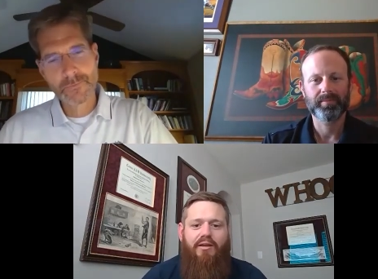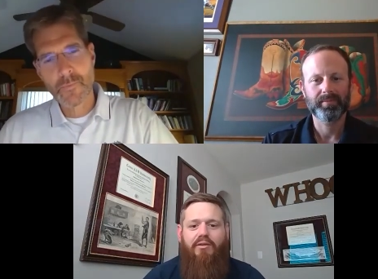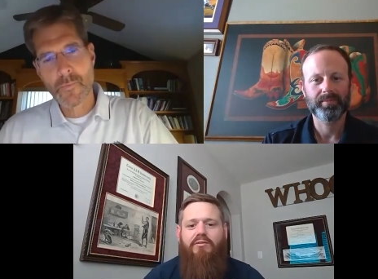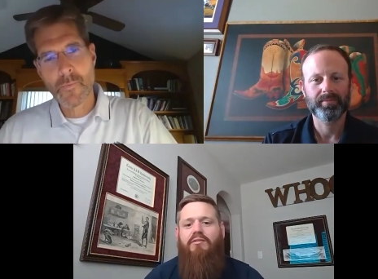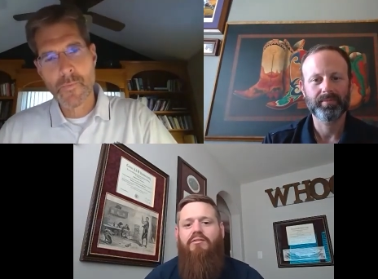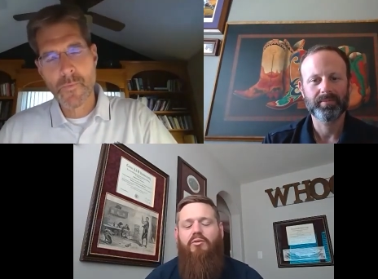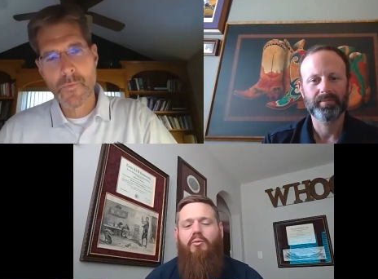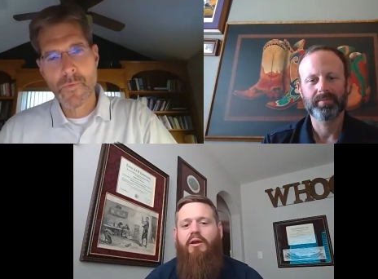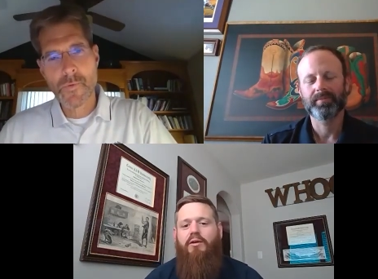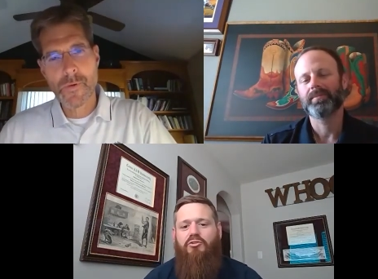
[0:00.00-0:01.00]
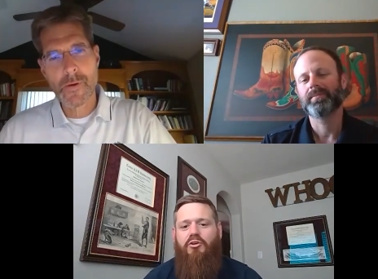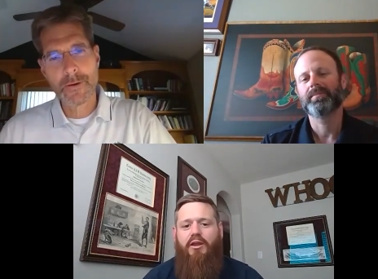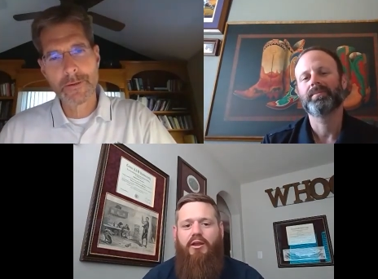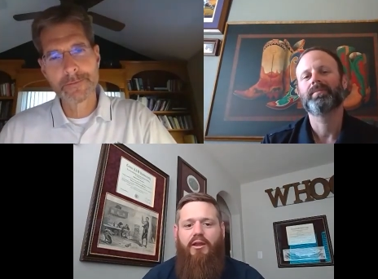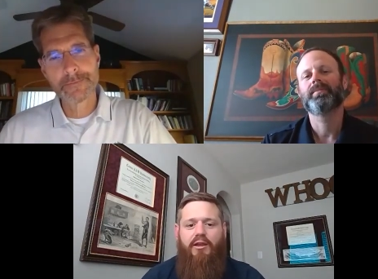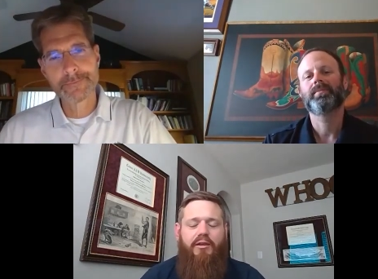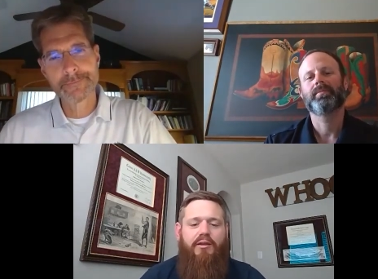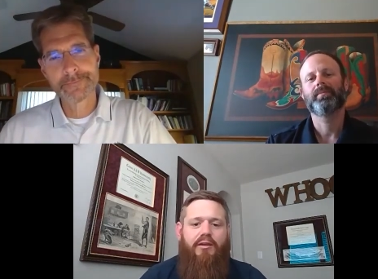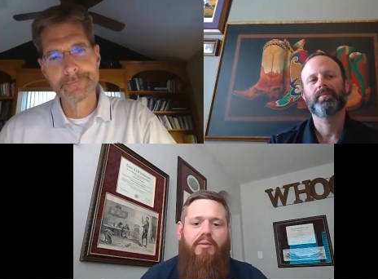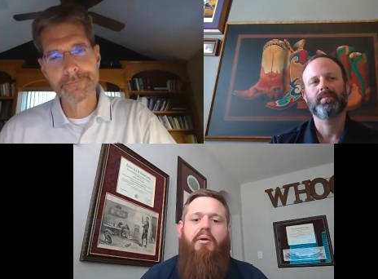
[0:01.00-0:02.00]
Speaker 1: how's this new way of training
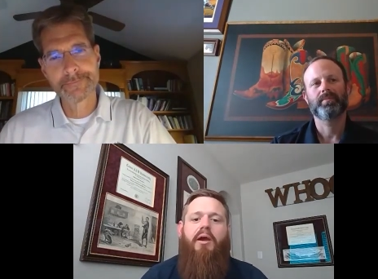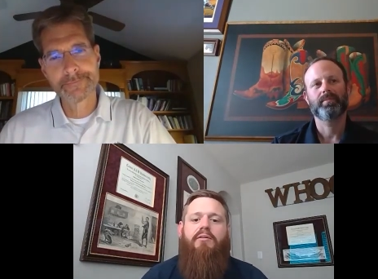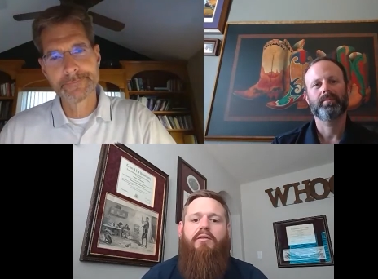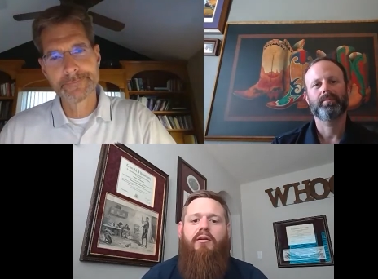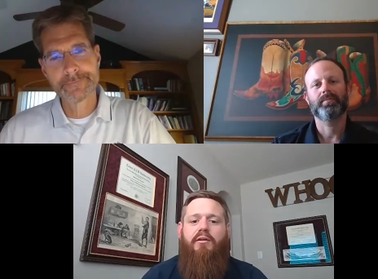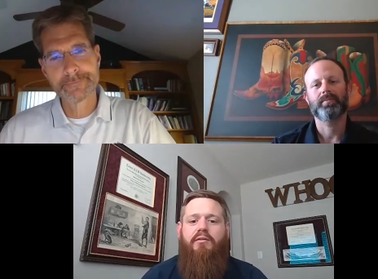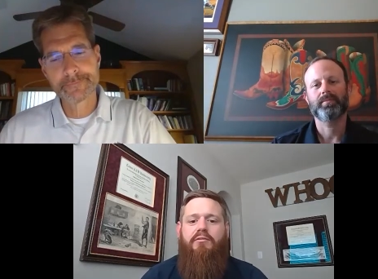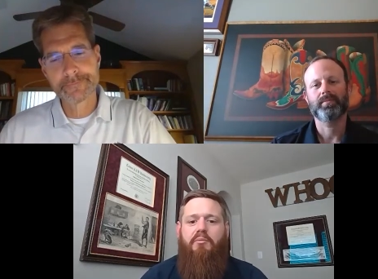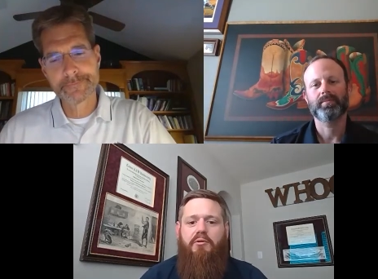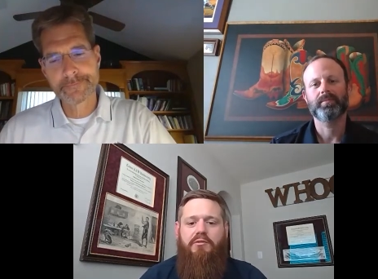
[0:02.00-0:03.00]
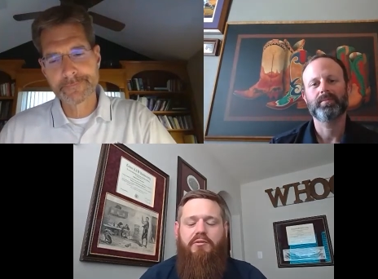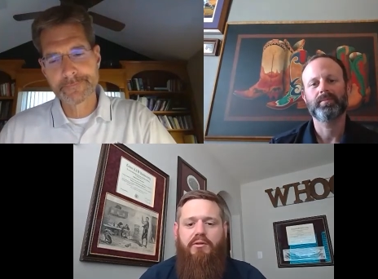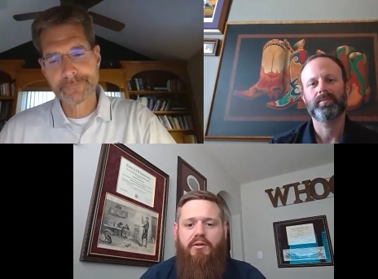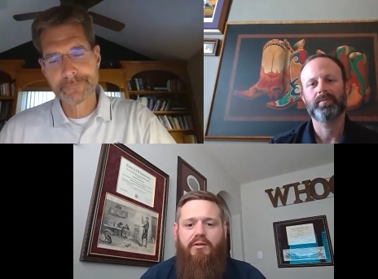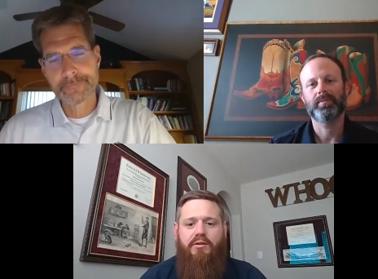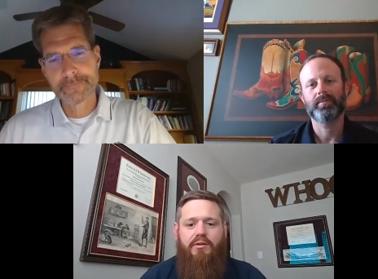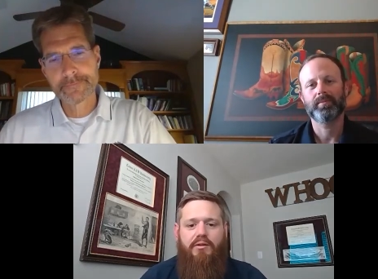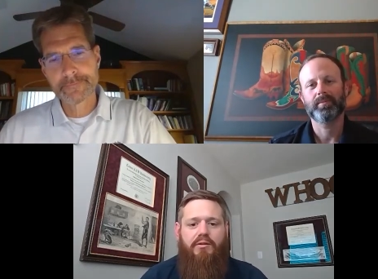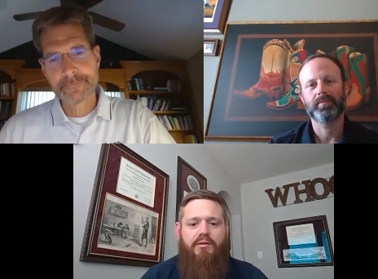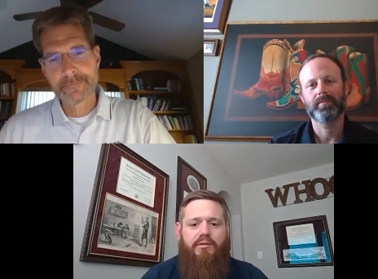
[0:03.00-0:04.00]
impacted our customers?
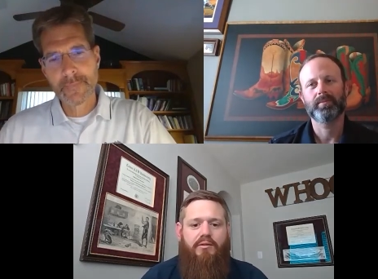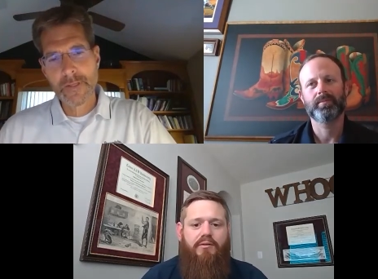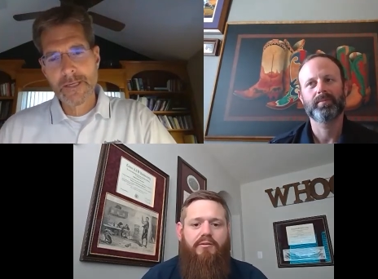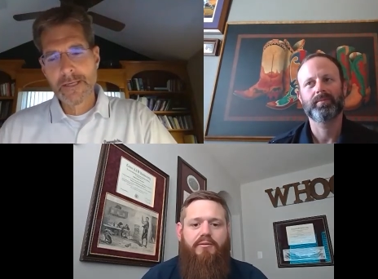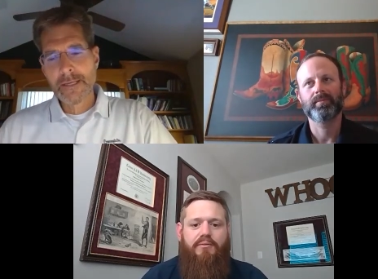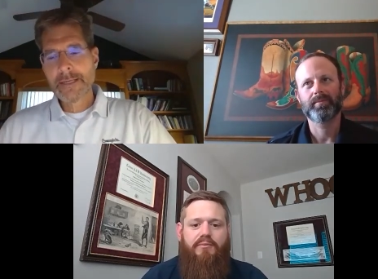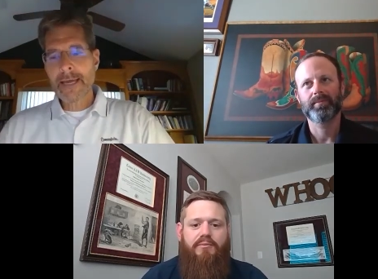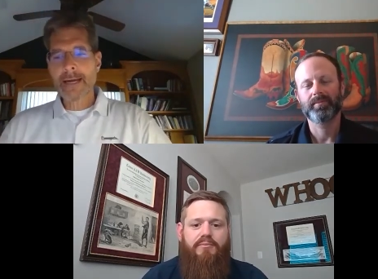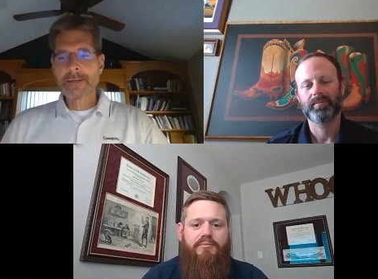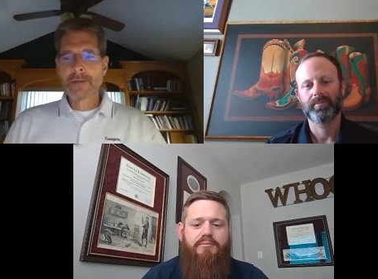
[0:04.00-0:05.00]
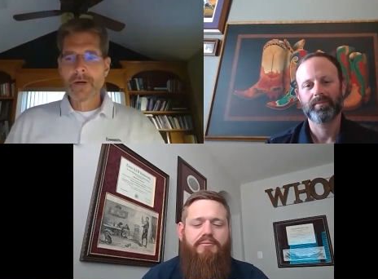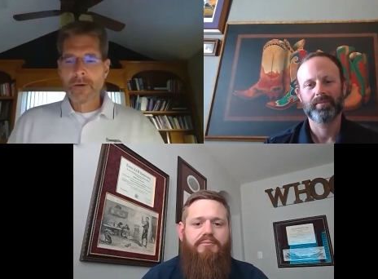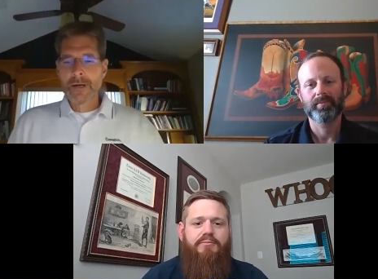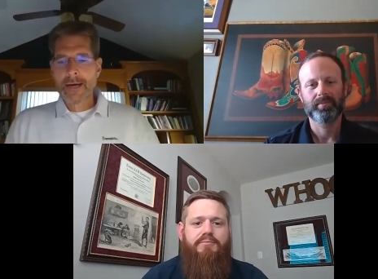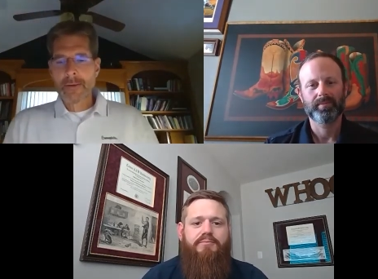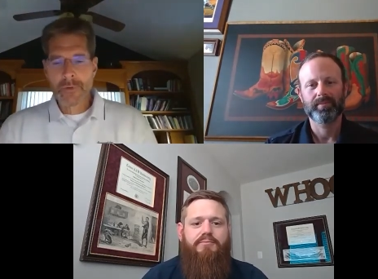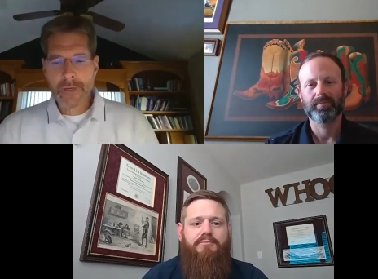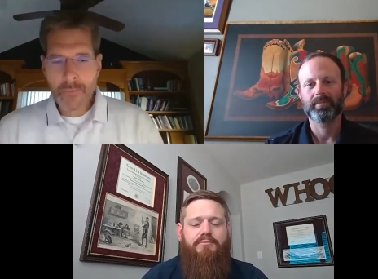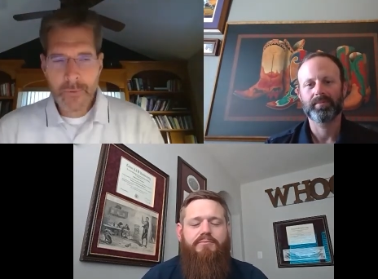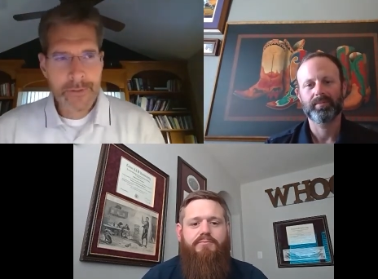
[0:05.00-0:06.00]
Speaker 2: Yeah, you know, I would
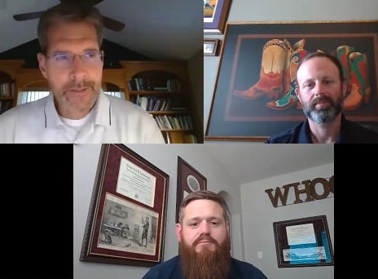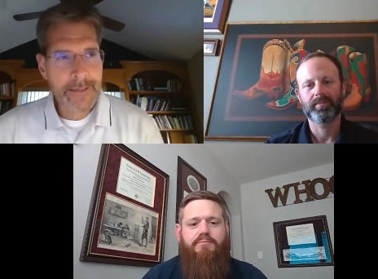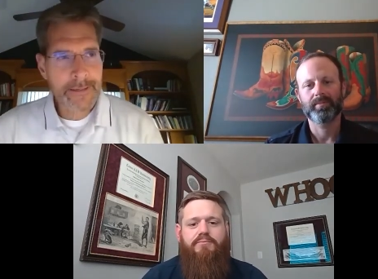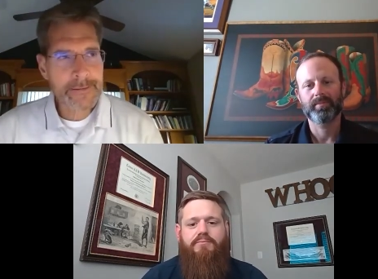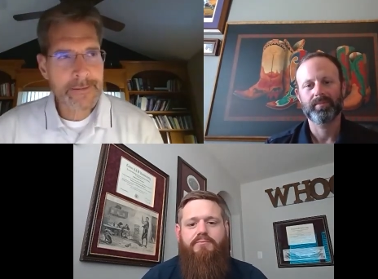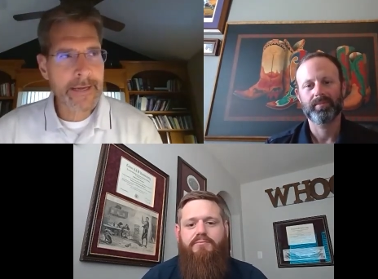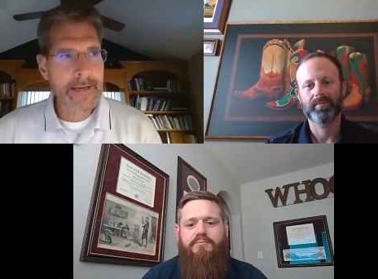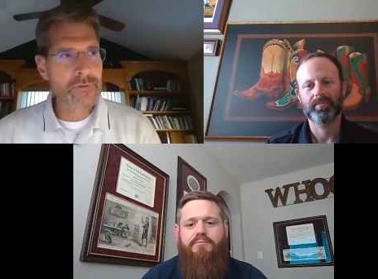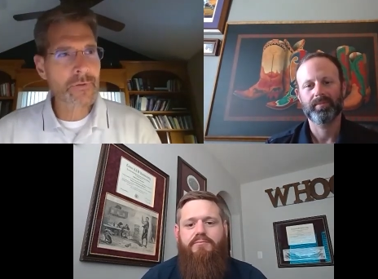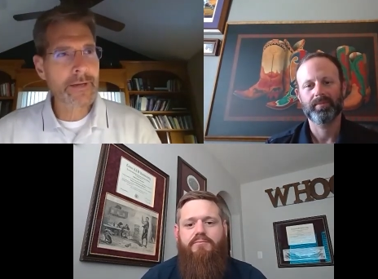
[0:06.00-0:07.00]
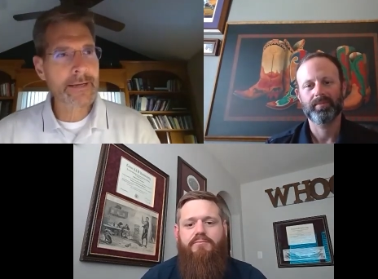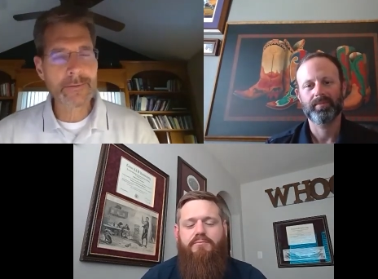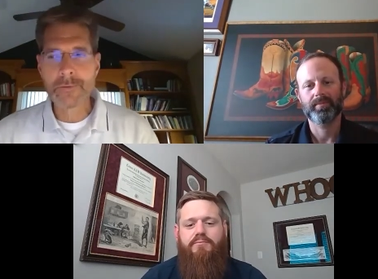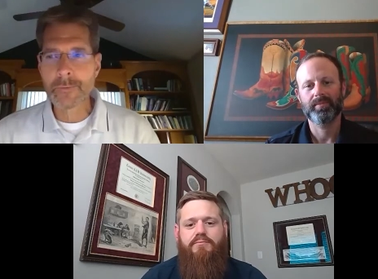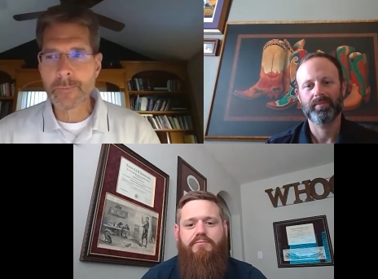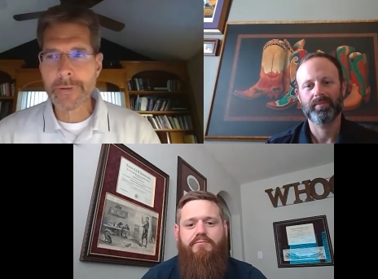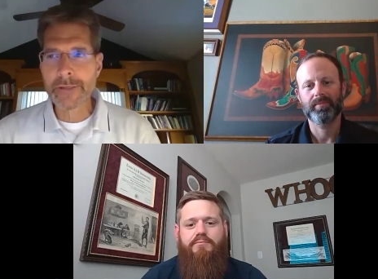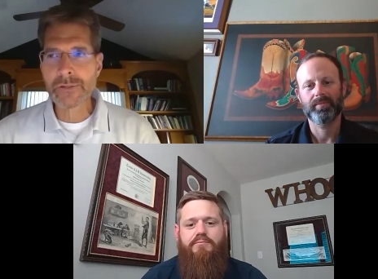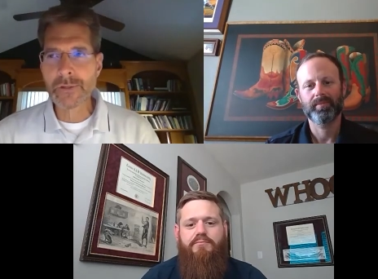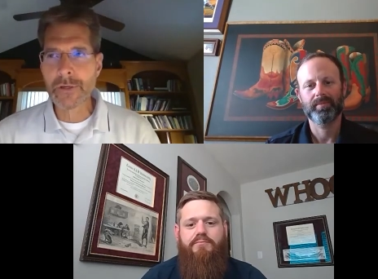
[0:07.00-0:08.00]
I would uh, answer that
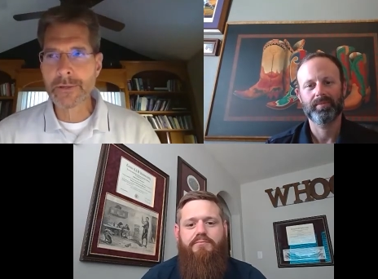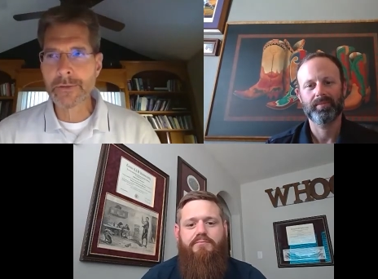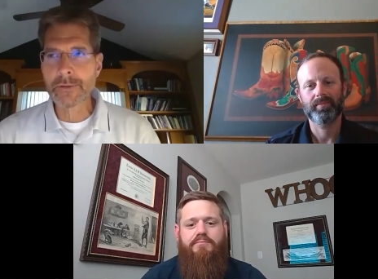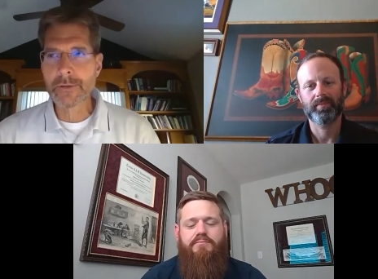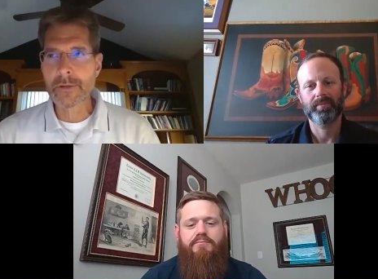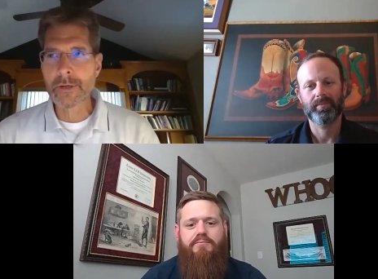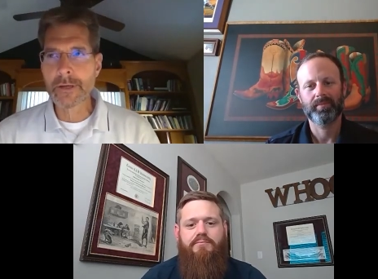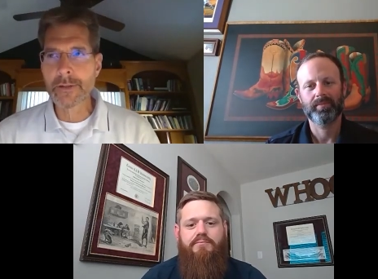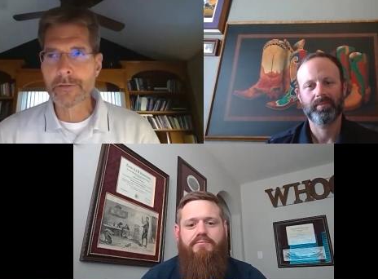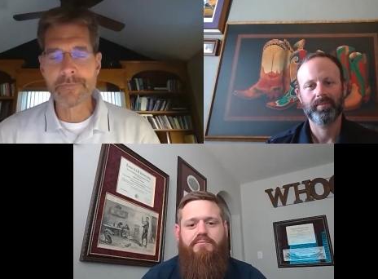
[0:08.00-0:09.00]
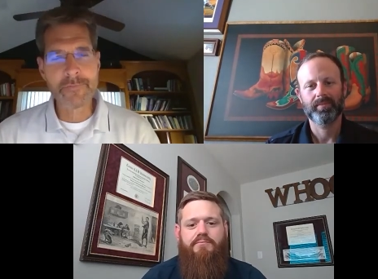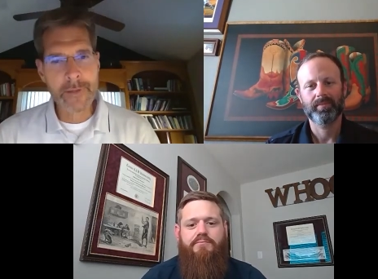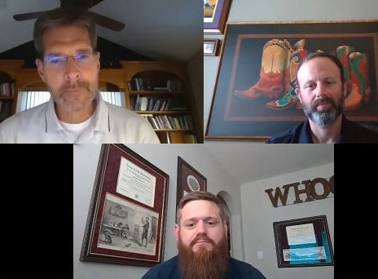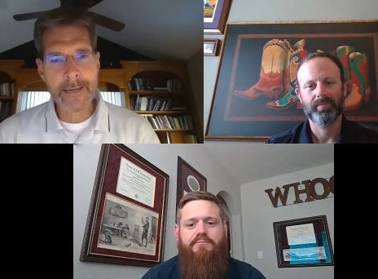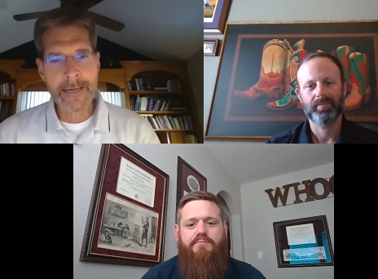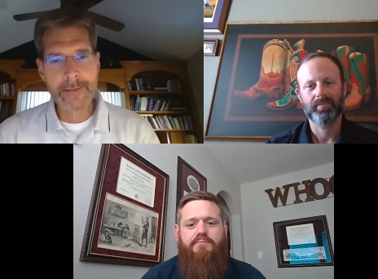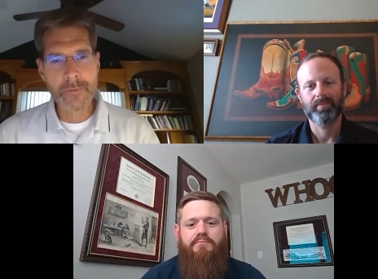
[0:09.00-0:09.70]
based on uh, the feedback